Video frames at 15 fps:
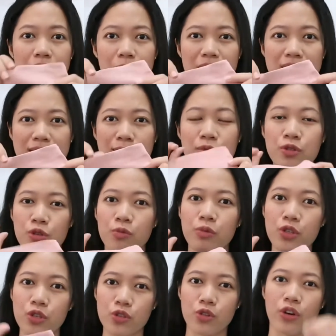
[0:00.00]
because I'm
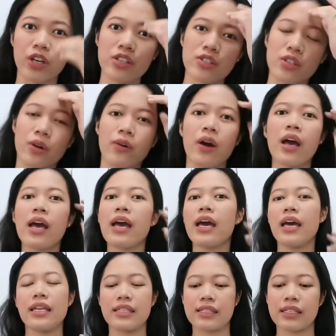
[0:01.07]
super short, so
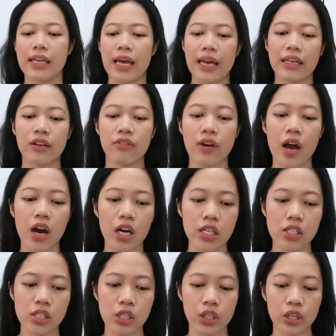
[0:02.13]
it's kind of hard
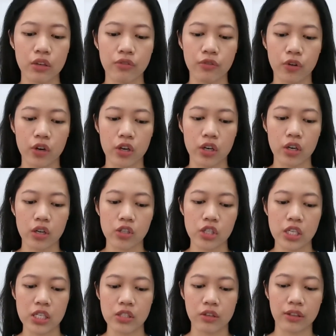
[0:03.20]
to look for
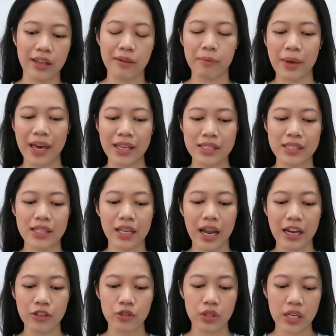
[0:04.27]
jeans or like pants that
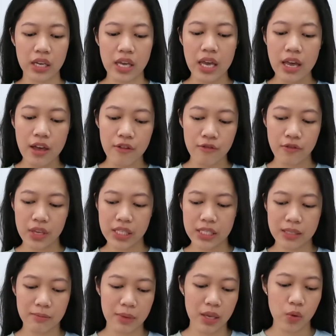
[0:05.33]
actually
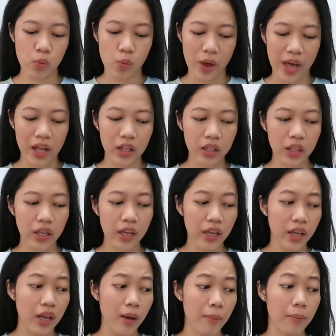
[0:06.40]
fits me well,
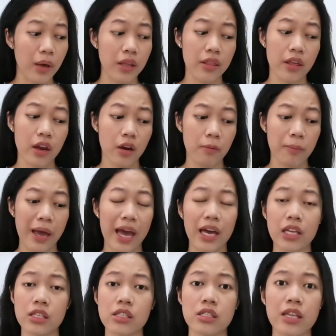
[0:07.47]
but their
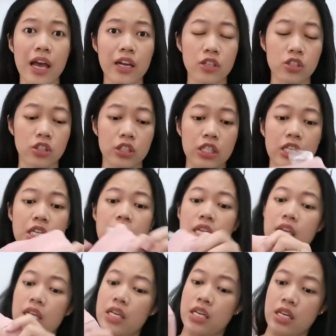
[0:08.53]
pants
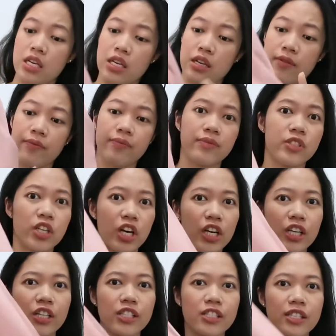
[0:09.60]
actually
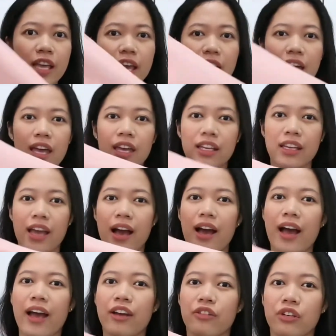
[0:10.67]
does. And yeah,
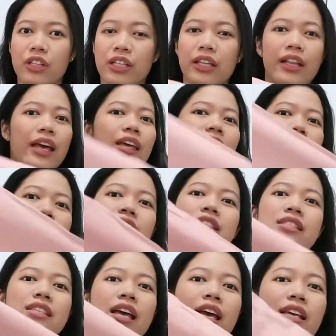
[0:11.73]
I really like this.
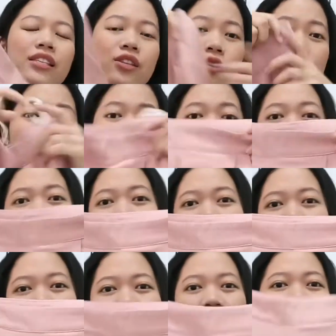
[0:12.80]
So this one
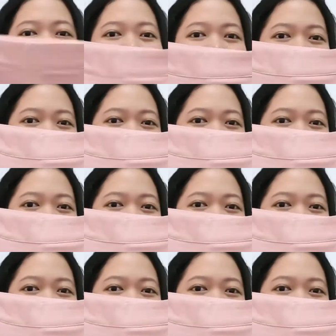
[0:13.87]
actually looks